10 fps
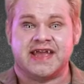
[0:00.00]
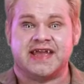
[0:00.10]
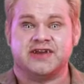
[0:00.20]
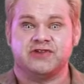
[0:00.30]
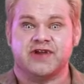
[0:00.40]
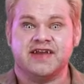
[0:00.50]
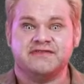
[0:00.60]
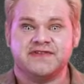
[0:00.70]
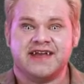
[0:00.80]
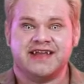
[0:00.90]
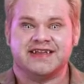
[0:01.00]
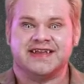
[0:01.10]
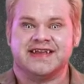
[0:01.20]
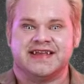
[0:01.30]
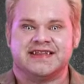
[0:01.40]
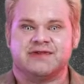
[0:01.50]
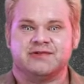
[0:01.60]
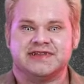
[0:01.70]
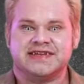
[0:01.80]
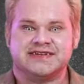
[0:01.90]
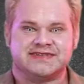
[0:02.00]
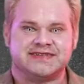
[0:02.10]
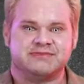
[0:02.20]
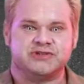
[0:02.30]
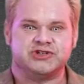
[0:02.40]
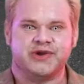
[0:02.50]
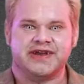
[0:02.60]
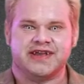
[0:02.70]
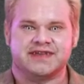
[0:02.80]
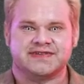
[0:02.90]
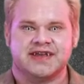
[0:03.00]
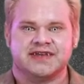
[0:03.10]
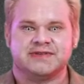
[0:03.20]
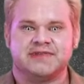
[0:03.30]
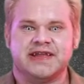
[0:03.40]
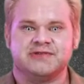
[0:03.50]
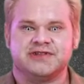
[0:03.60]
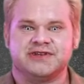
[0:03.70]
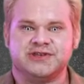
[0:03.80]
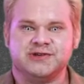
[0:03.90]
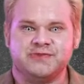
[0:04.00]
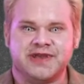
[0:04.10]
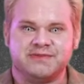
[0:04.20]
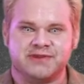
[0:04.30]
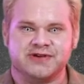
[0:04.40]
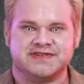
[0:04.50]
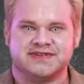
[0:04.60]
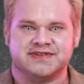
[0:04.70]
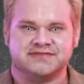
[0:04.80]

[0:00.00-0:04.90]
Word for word: and a grand finale that will lead to someone joining us to play with the cube in person.